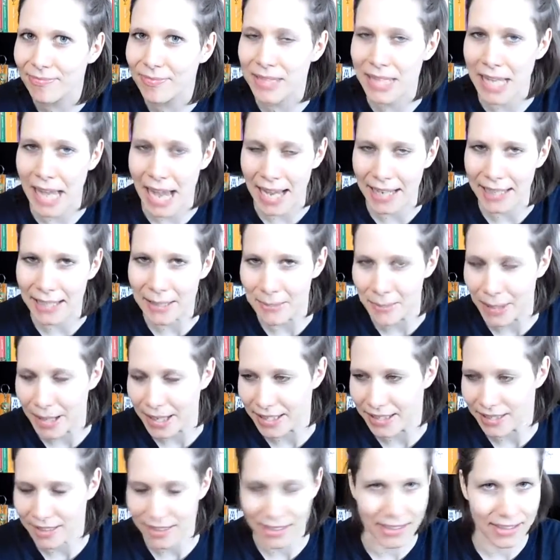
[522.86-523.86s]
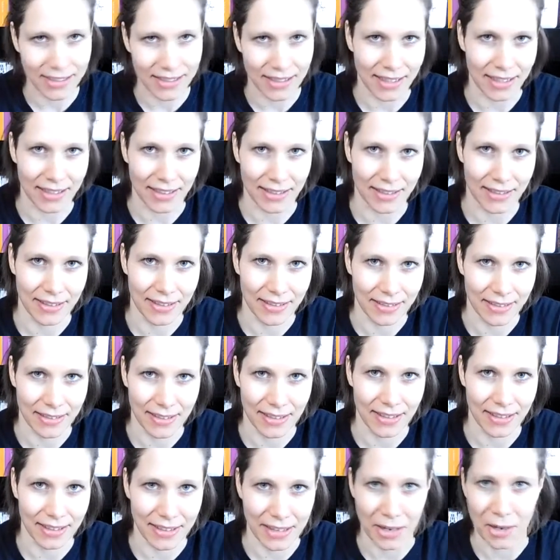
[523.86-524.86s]
the animators and the
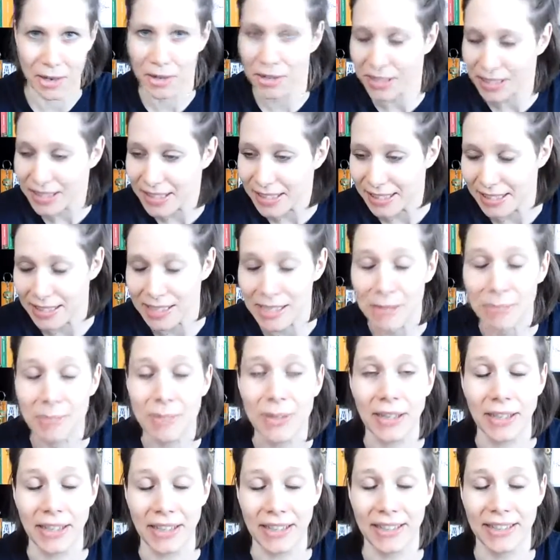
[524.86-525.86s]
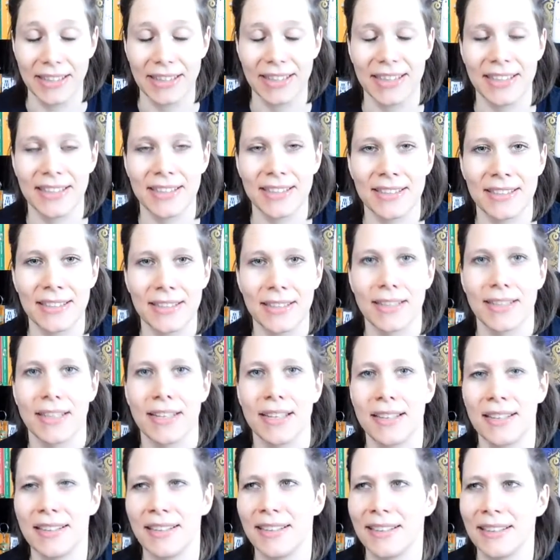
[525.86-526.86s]
the, the artists behind this,
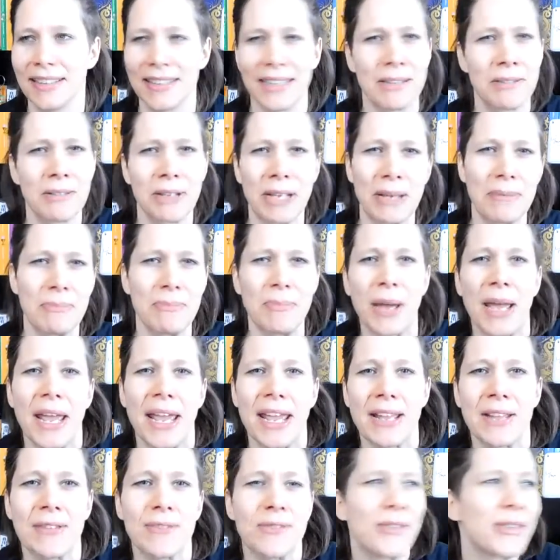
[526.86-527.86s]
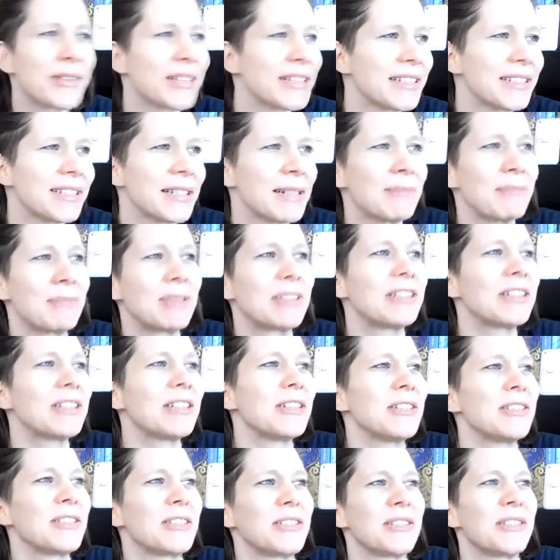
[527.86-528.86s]
didn't get paid for this
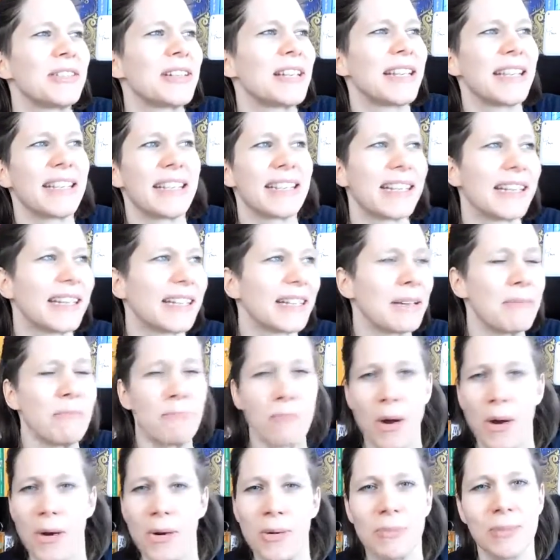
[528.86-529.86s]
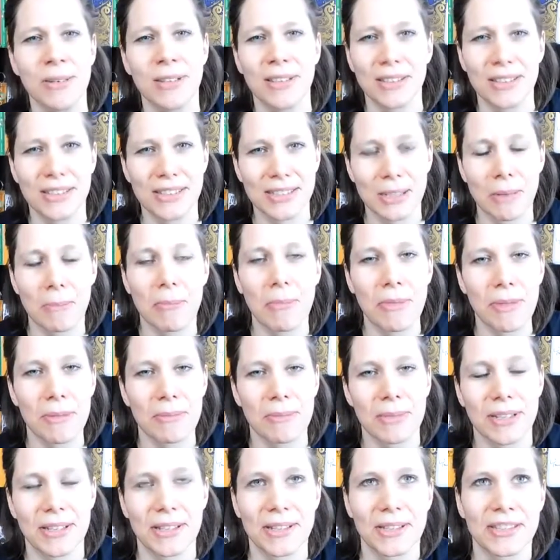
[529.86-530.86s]
episode or had like a moment or something,
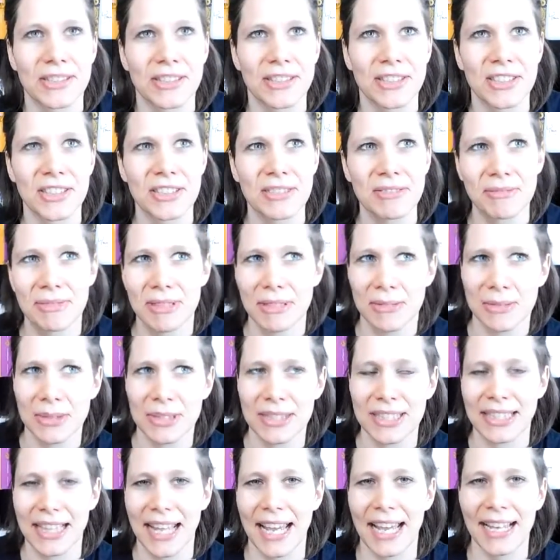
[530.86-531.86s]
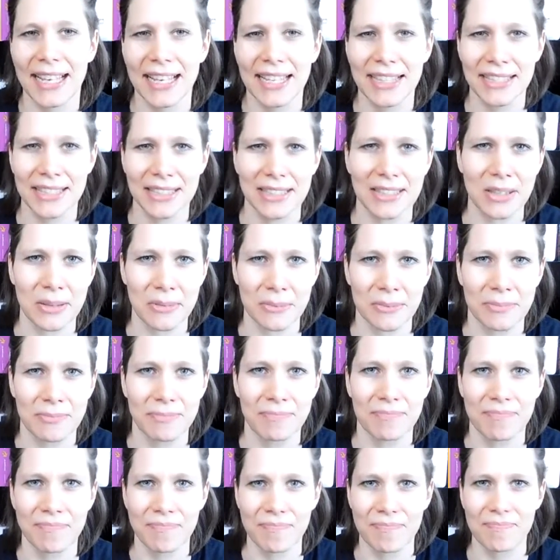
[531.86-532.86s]
because it just it was lacking some
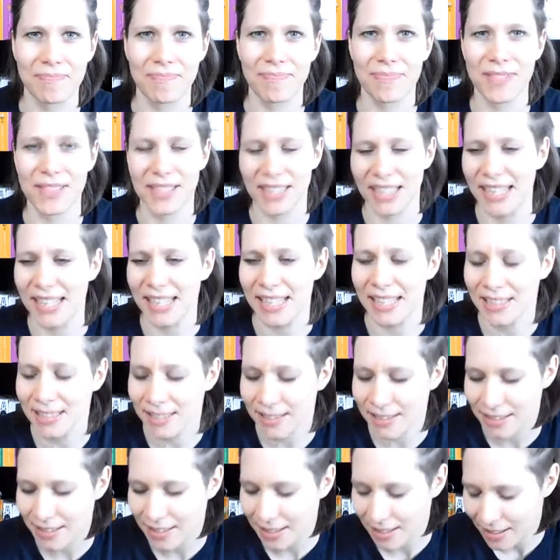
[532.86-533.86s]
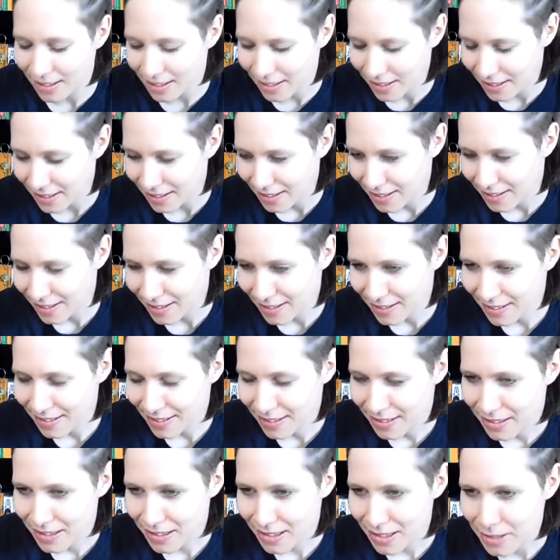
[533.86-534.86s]
scenes,
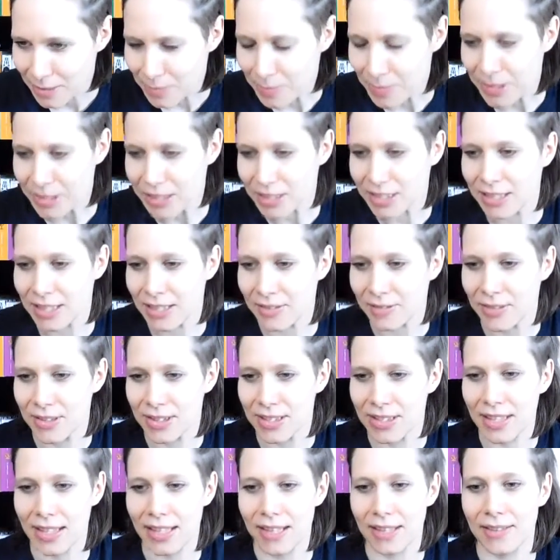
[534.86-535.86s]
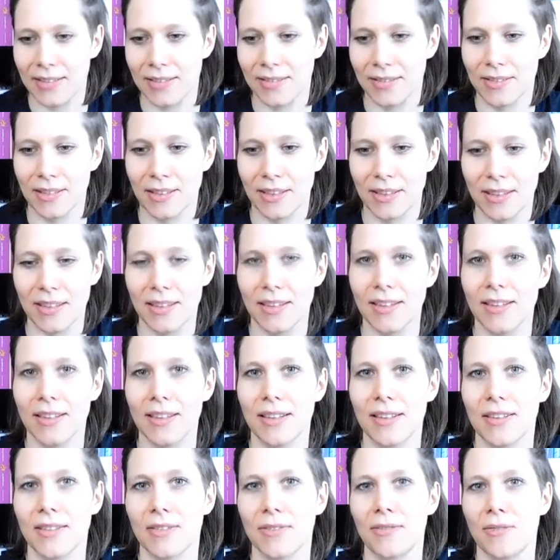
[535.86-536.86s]
especially if it's like
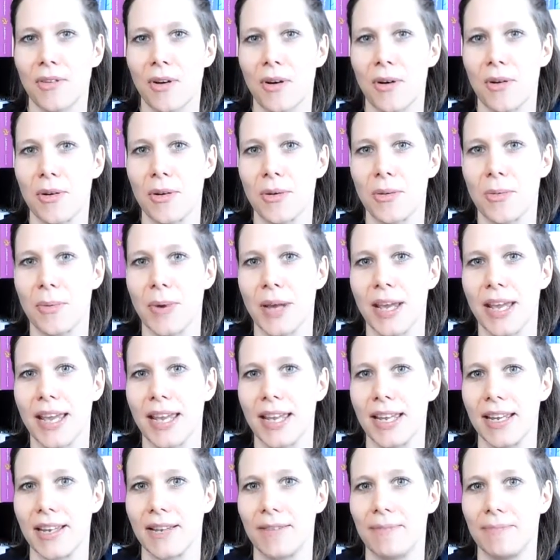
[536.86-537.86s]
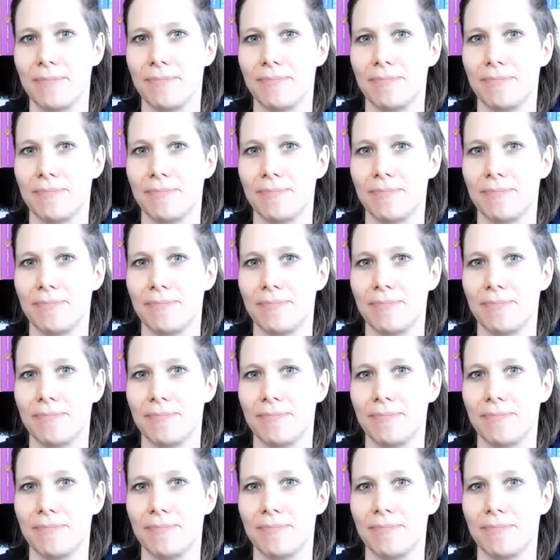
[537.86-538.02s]
far away